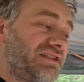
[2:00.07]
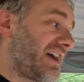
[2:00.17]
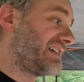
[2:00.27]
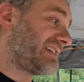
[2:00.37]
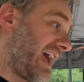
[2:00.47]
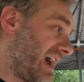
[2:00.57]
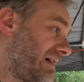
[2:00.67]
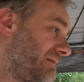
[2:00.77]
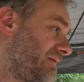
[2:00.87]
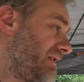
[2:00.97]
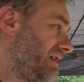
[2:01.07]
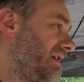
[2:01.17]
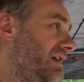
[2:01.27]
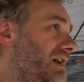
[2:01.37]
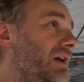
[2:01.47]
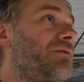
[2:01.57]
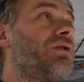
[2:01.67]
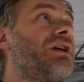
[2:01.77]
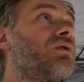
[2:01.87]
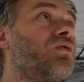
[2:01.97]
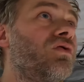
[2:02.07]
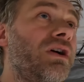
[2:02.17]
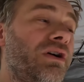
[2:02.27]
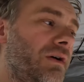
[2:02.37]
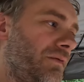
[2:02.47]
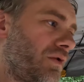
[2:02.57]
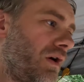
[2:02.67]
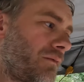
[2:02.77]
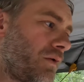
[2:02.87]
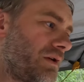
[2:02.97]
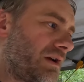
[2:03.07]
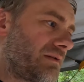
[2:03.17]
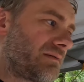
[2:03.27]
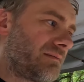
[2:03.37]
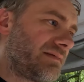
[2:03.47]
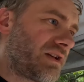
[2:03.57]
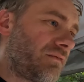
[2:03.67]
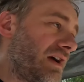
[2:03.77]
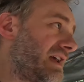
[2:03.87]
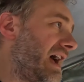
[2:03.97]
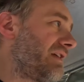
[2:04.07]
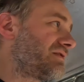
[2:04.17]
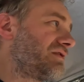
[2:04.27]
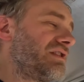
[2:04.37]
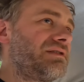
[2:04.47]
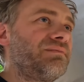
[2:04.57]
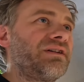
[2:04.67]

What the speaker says: is nice to have if you're in a rural area, if you're off-roading, stuff like that is good.